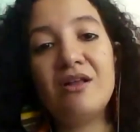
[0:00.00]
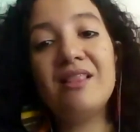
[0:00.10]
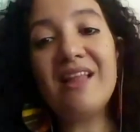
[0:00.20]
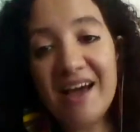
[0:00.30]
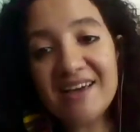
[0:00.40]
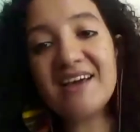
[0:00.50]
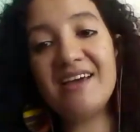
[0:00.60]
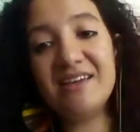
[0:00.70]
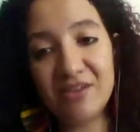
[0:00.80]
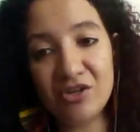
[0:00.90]
like
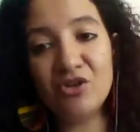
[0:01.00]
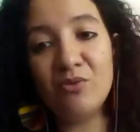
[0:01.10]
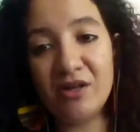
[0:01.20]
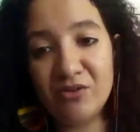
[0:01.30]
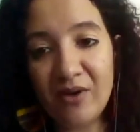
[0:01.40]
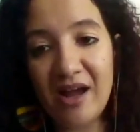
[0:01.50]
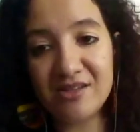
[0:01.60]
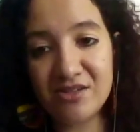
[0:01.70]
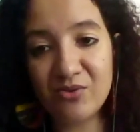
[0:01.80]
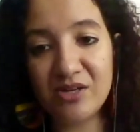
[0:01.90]
in the human
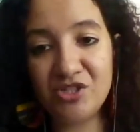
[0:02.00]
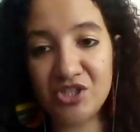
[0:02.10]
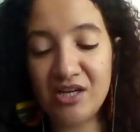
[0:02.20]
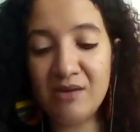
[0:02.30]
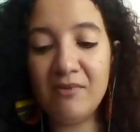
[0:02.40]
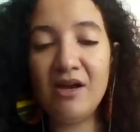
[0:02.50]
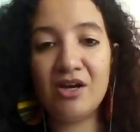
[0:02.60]
rights regime,